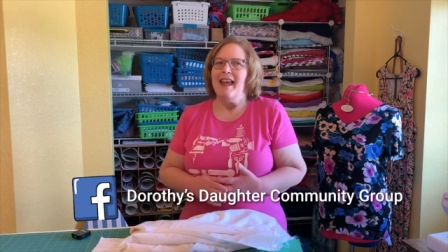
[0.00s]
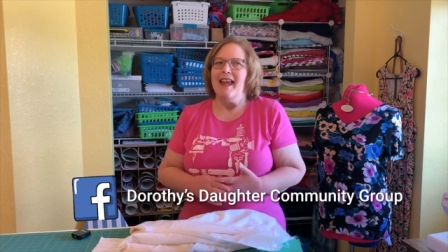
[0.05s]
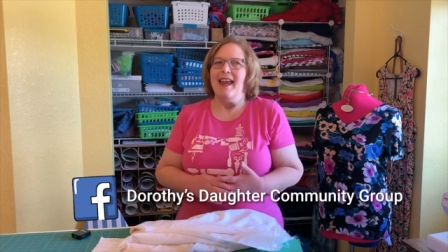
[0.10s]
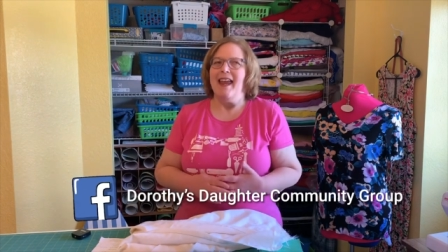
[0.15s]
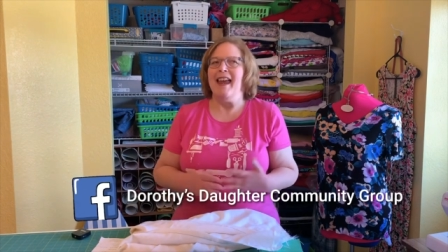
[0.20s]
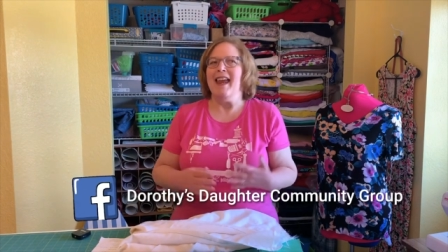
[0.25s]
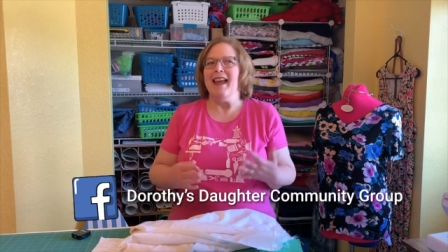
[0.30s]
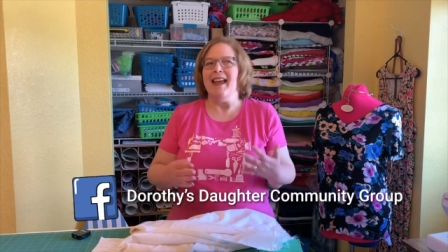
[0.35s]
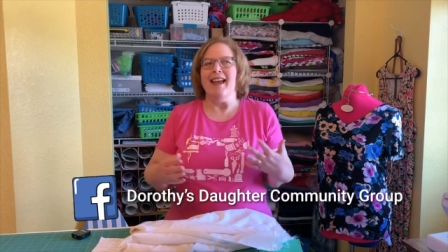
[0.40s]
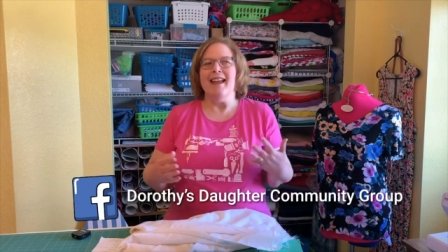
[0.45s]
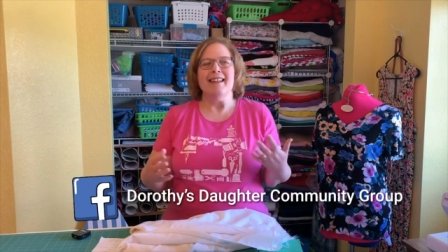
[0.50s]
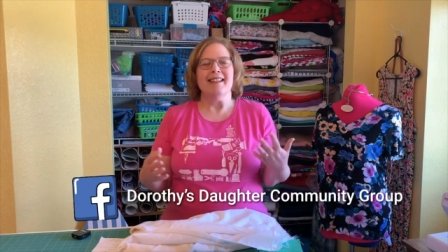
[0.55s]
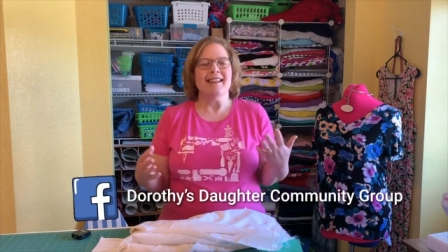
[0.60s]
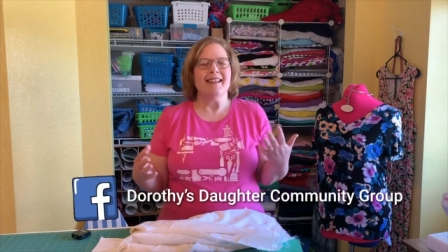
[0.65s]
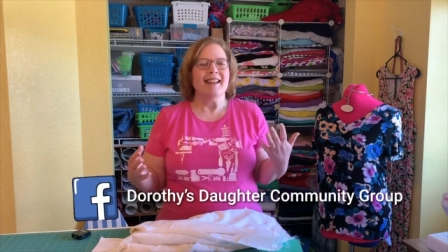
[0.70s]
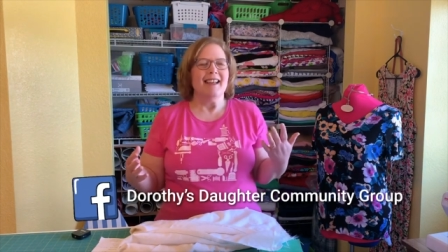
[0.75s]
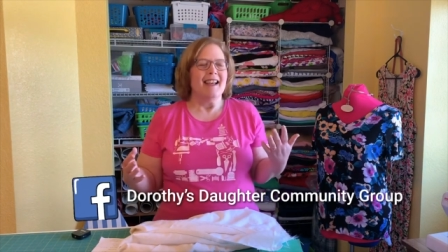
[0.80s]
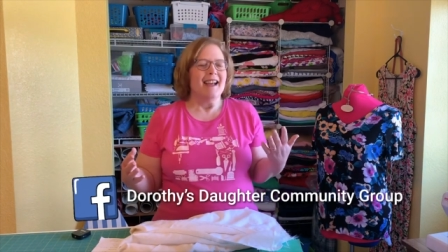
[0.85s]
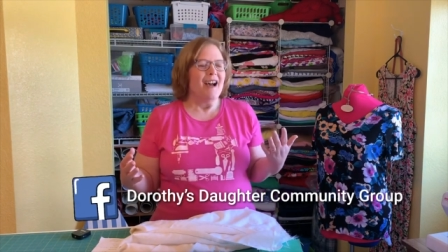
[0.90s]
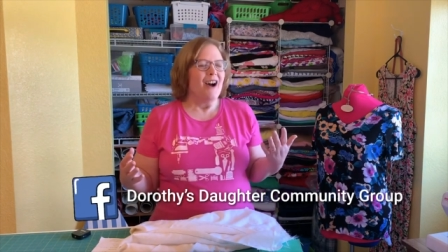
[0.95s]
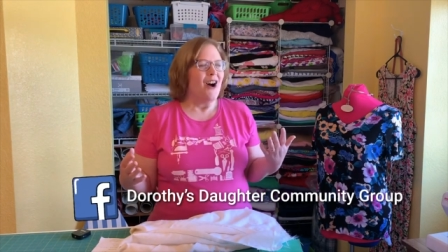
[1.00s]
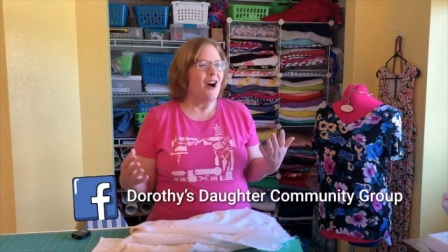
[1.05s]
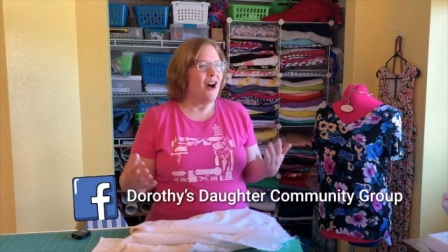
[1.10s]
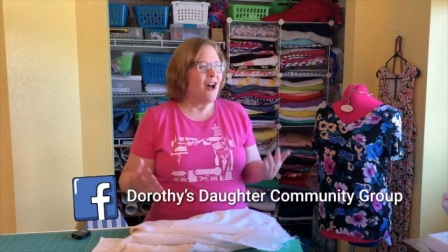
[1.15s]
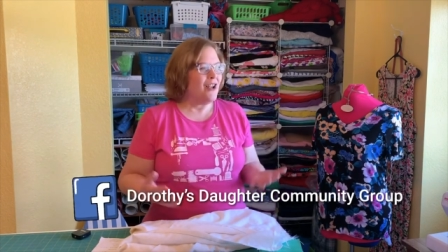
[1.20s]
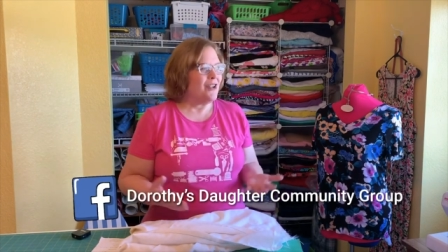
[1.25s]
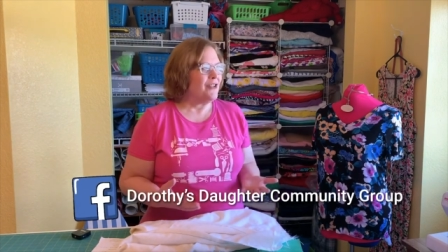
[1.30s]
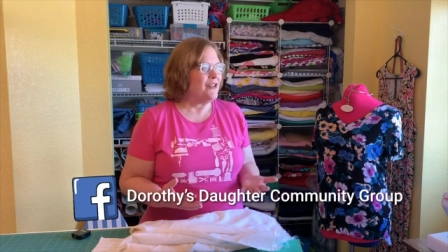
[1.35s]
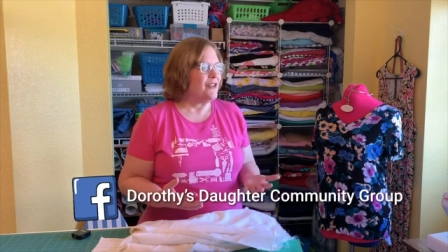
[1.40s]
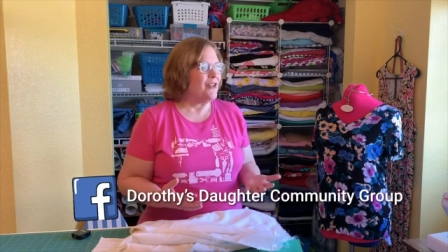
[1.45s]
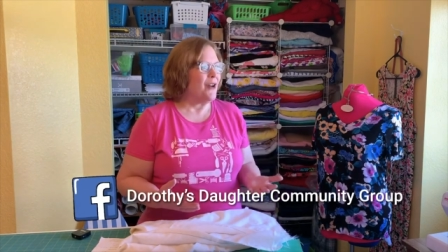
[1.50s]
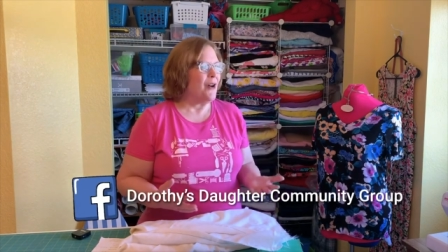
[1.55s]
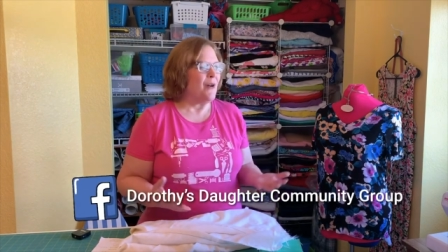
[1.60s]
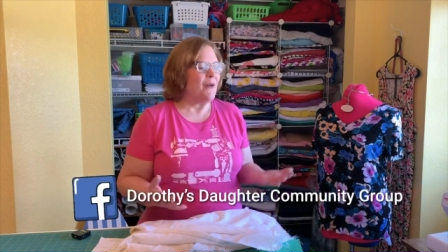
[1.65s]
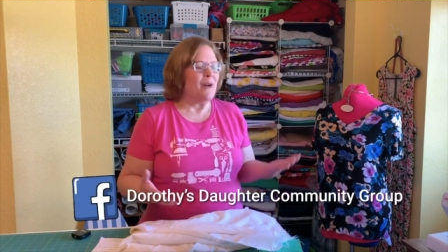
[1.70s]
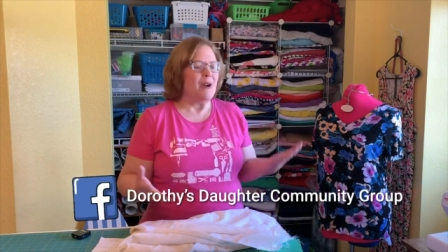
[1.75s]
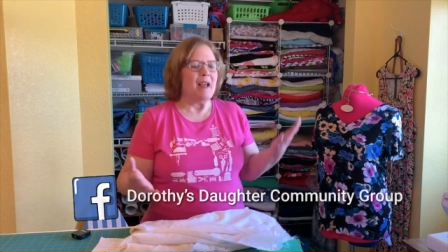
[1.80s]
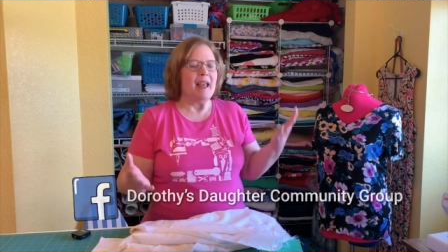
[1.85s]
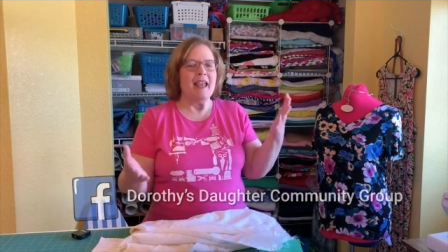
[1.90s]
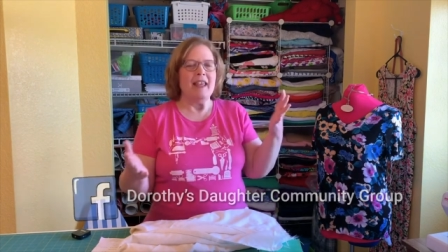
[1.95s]
And
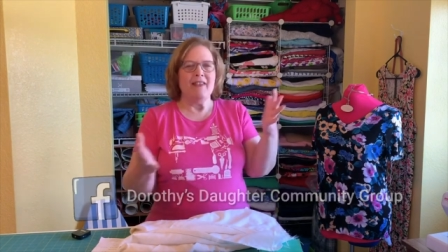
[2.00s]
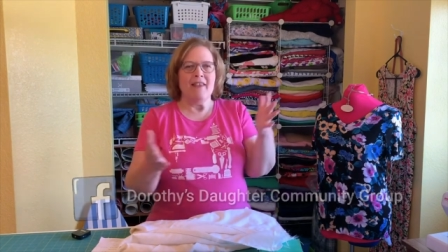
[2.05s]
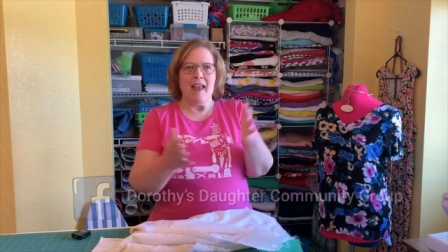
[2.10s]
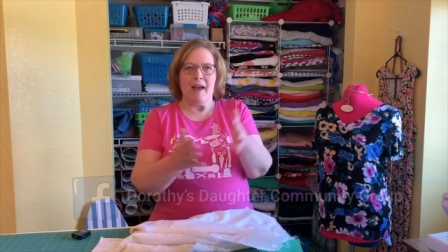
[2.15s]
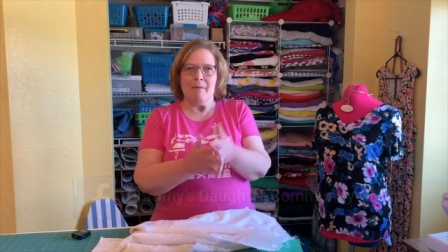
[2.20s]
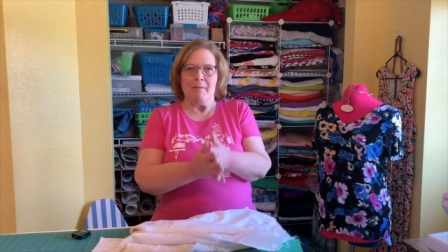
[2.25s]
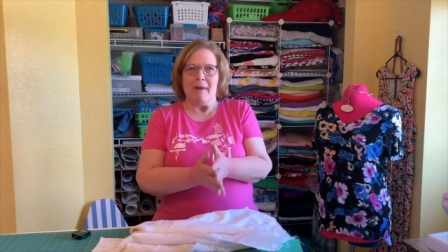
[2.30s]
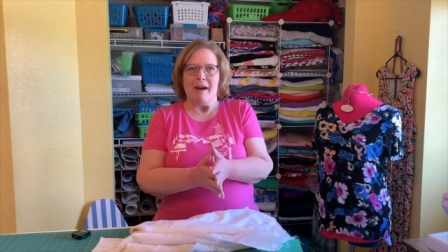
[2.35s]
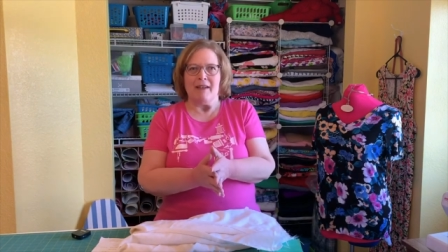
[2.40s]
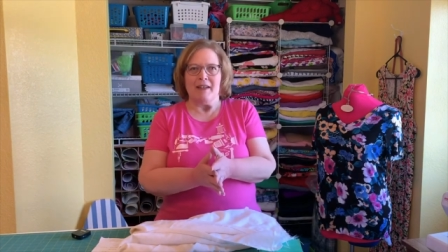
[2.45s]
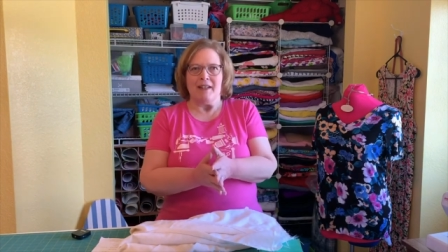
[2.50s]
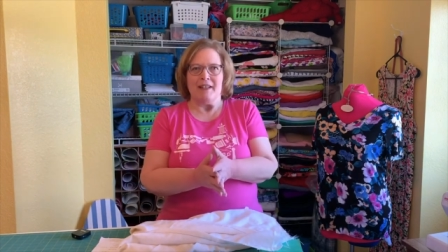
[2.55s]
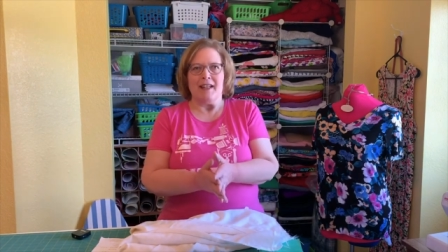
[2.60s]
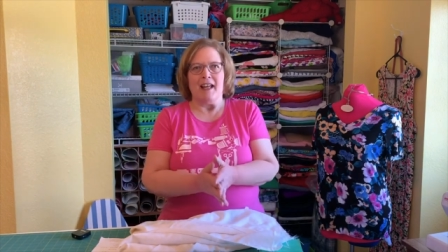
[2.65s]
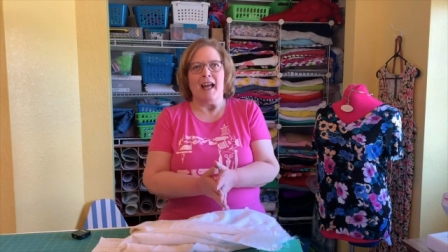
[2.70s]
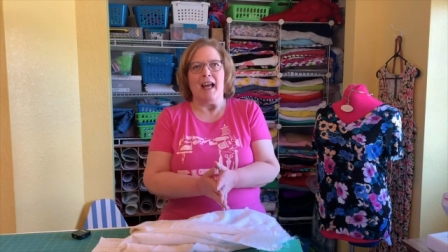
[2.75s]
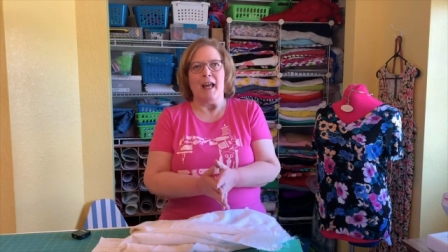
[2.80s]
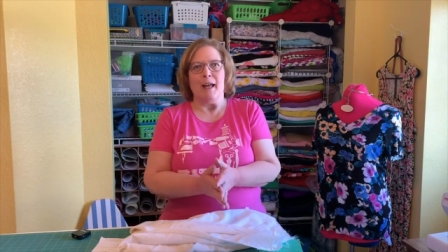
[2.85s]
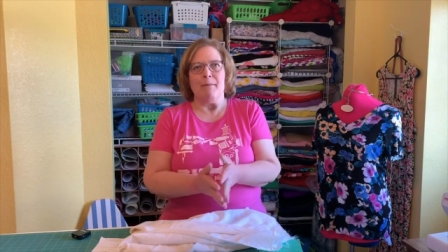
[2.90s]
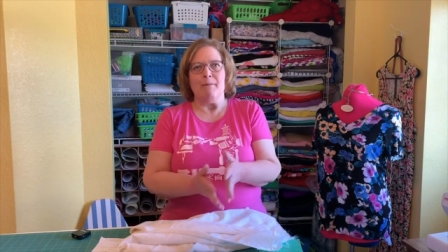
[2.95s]
also, in the amount of time